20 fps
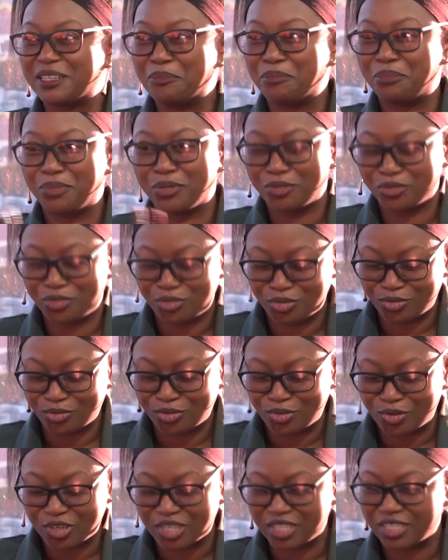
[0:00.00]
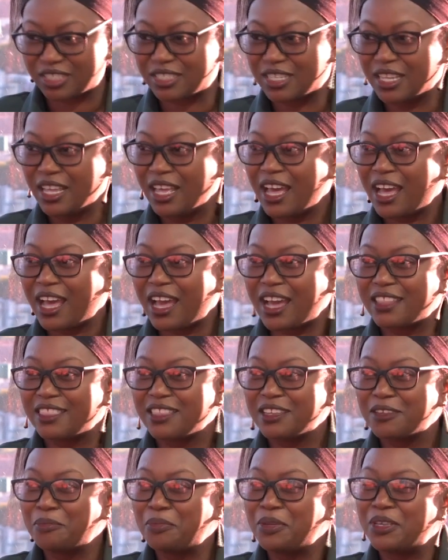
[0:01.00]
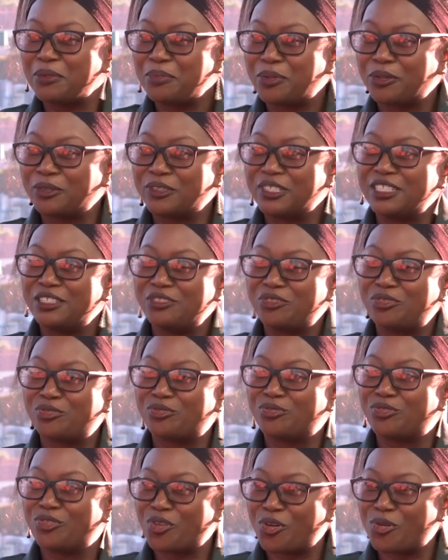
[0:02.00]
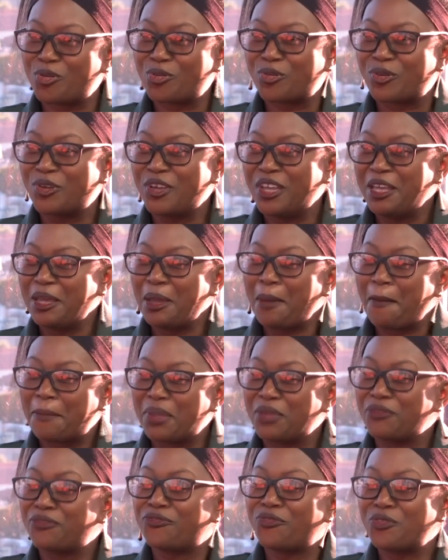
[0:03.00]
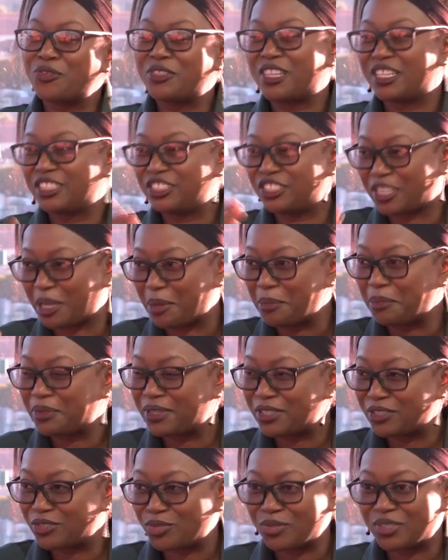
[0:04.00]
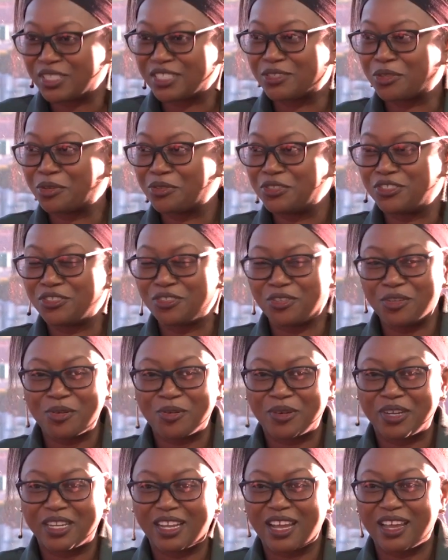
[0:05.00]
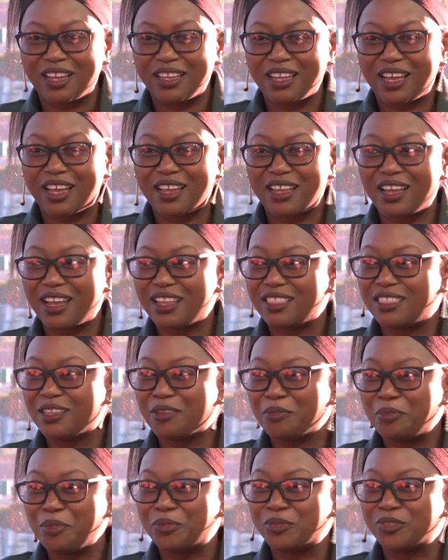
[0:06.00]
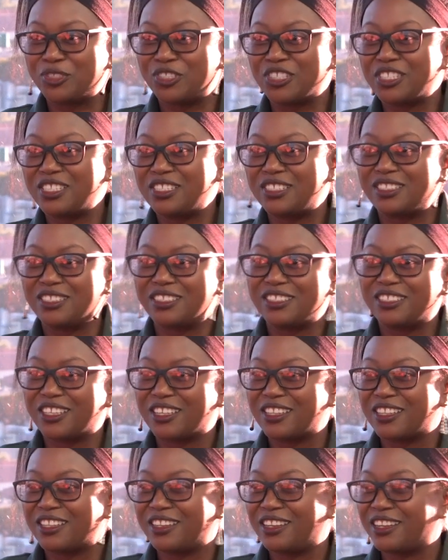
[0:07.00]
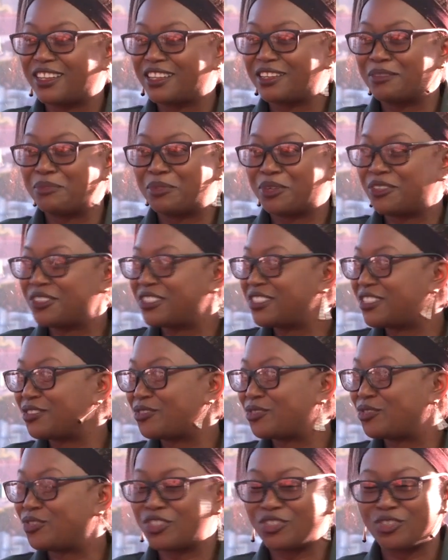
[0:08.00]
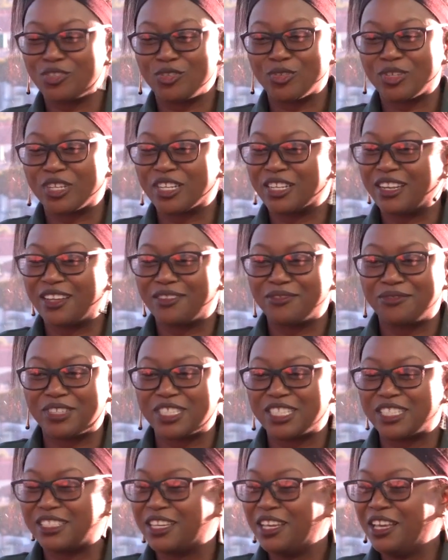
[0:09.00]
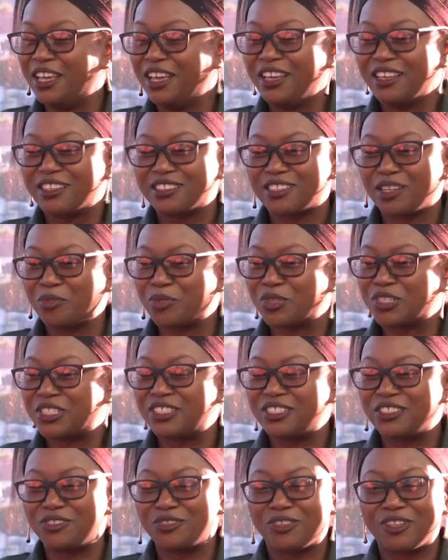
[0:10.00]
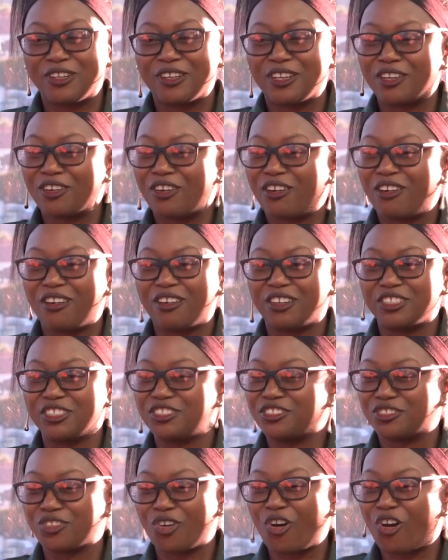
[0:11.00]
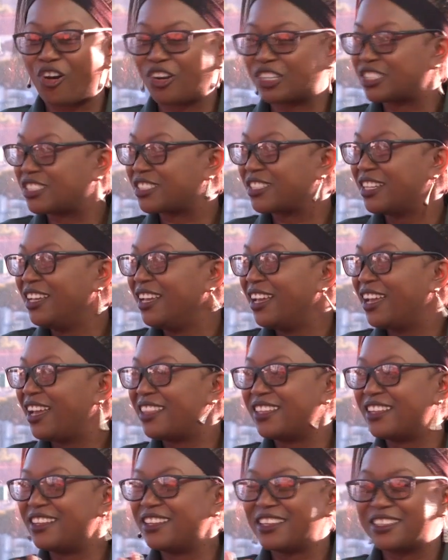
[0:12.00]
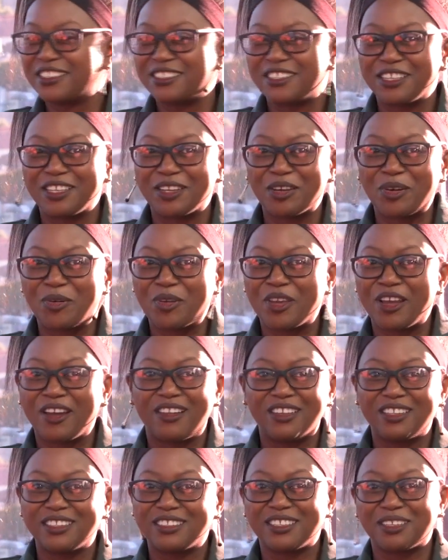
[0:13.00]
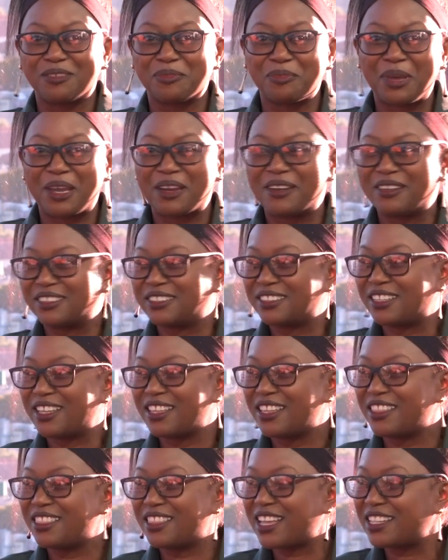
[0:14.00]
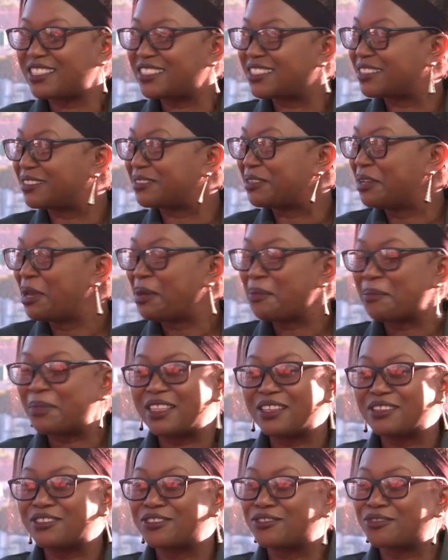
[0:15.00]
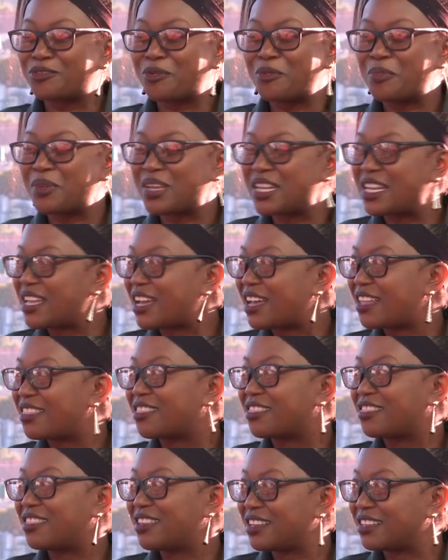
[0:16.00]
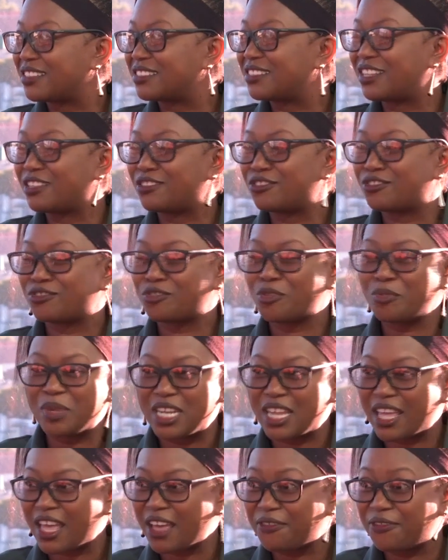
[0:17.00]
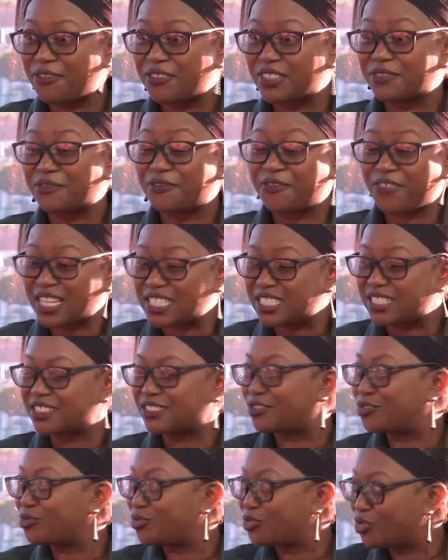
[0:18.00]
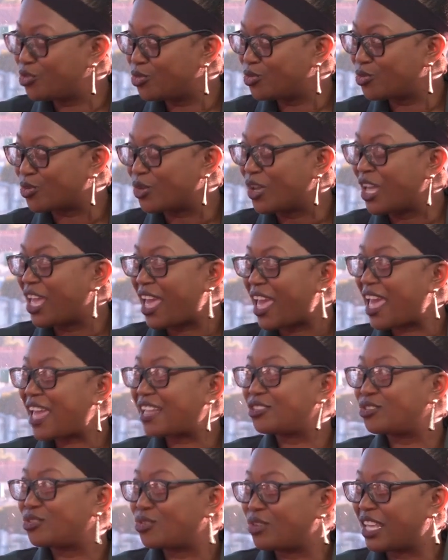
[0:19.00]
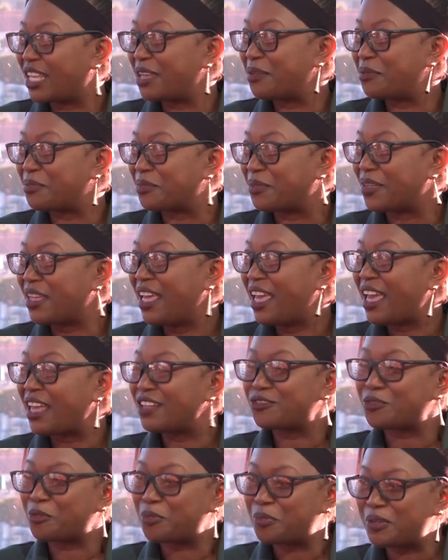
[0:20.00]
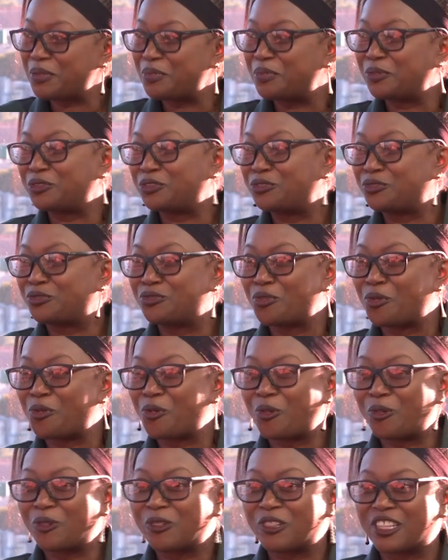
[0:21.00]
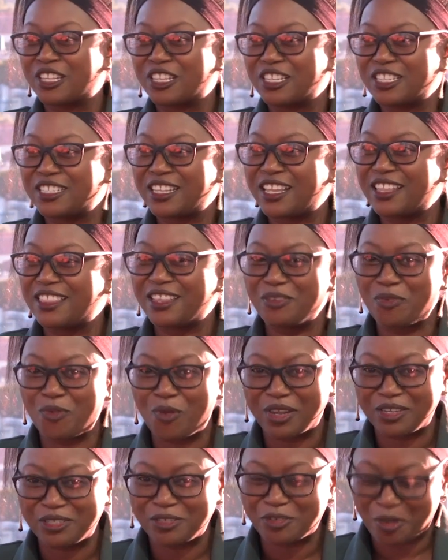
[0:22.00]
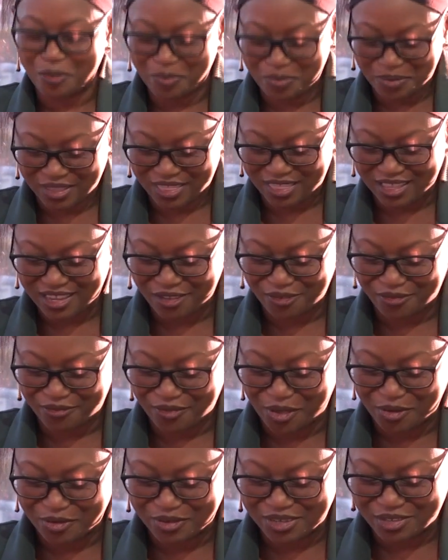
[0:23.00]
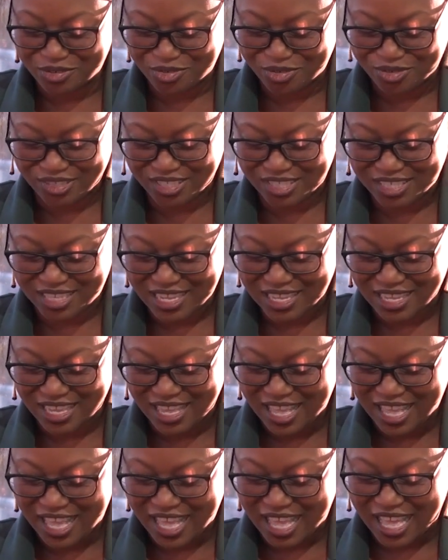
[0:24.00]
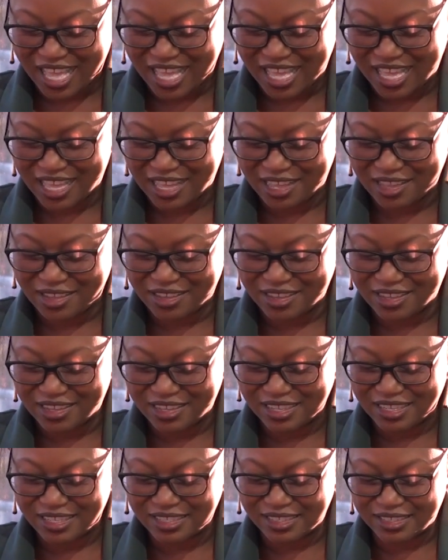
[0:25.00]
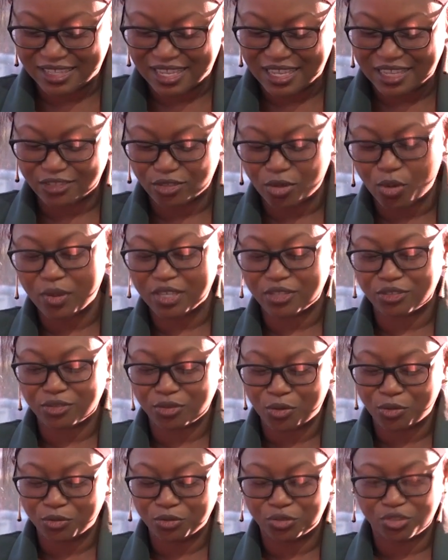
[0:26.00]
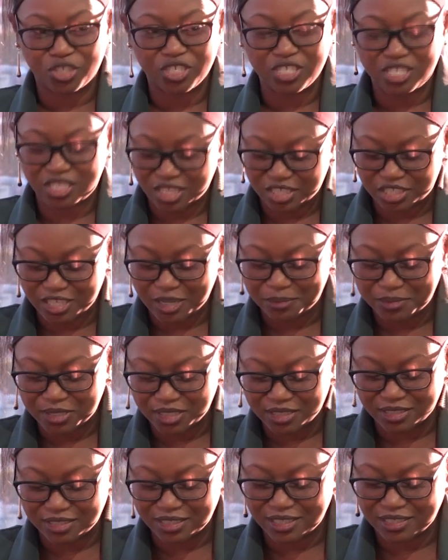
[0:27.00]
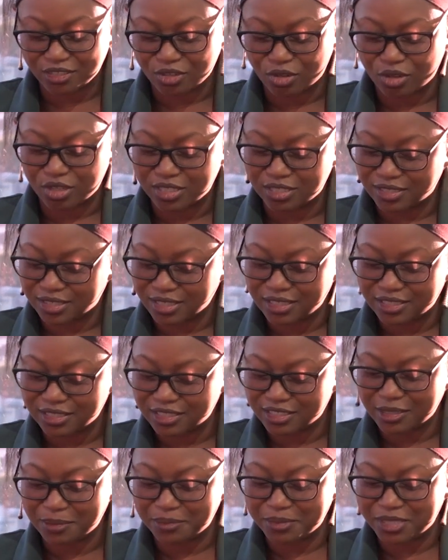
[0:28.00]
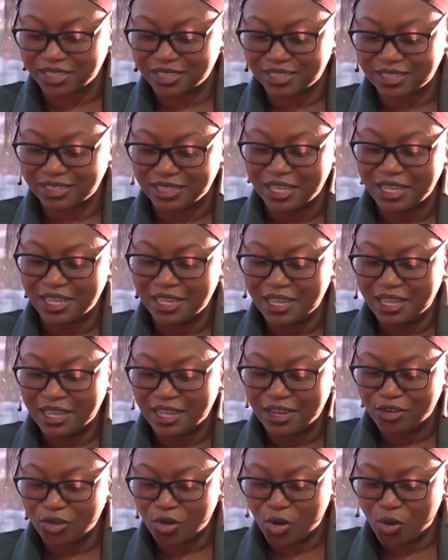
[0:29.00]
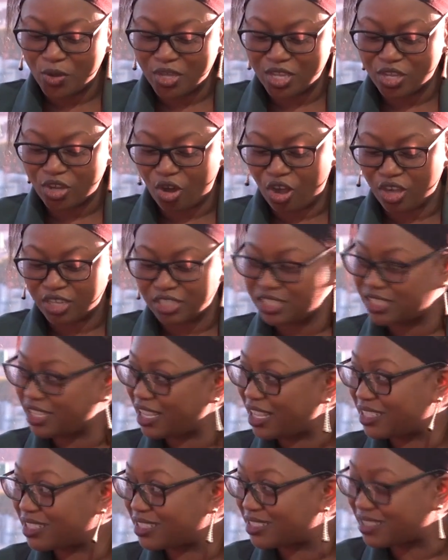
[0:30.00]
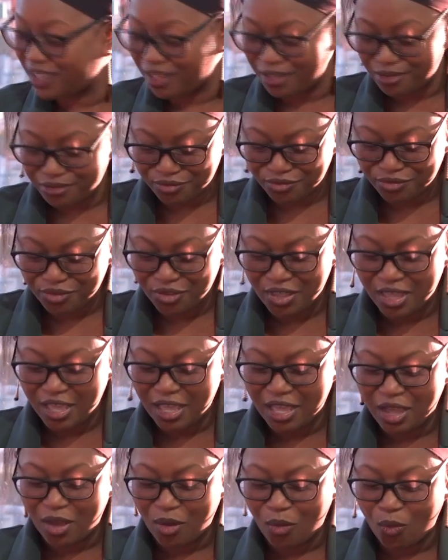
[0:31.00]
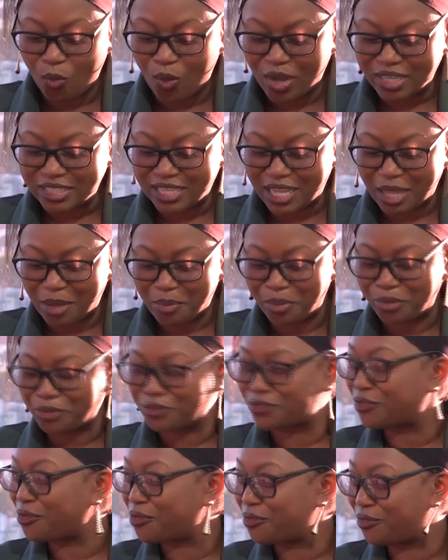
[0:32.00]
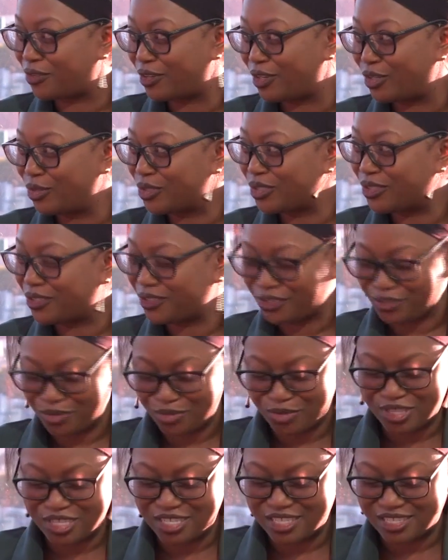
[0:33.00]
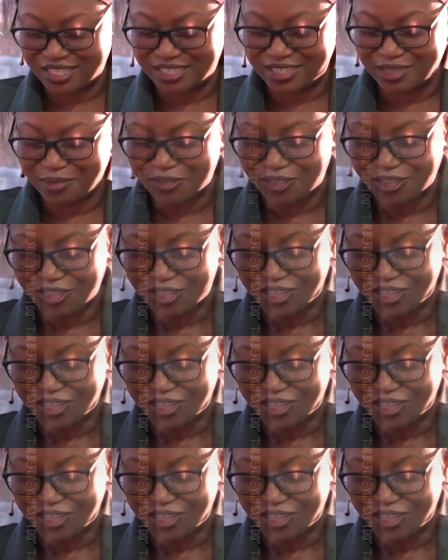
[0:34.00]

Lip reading: a book too on it, I think people need to know before they jump into it. Because you know what, I think people just see each other, like, Marisa, today you're looking lovely. Someone sees you, they're like, oh, she's hot. And then next thing, oh yeah, let's get married. And then that's it. But there's so many other things. There's so many facets to you and to him. So people should know all this. And then one topic that I found interesting, he says, okay, so just the chapters, it's got 6 chapters. Knowing God and self, what couples overlook. So these are some of the